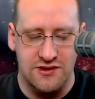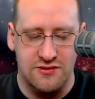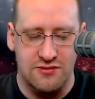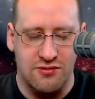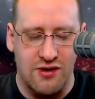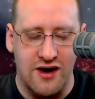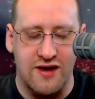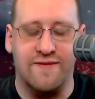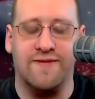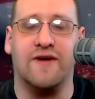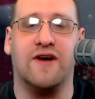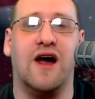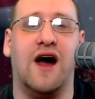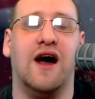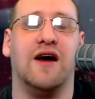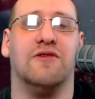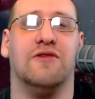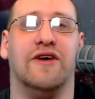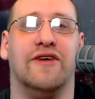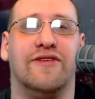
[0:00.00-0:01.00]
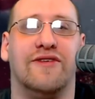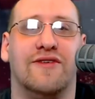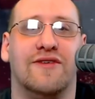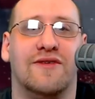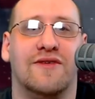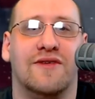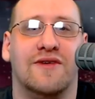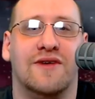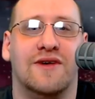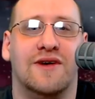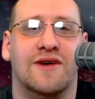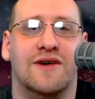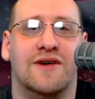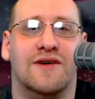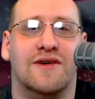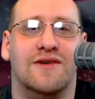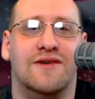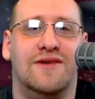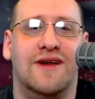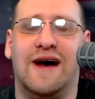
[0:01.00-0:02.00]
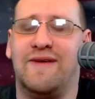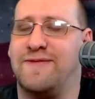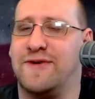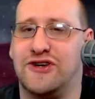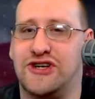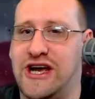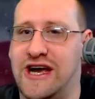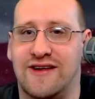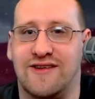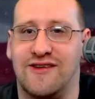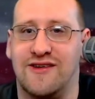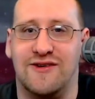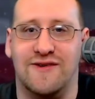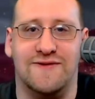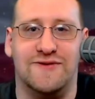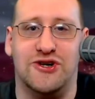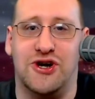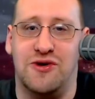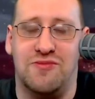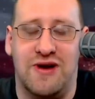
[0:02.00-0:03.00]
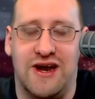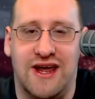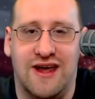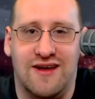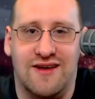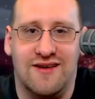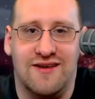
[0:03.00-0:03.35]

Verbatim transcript: running for Congress, not for Chancellor of Germany.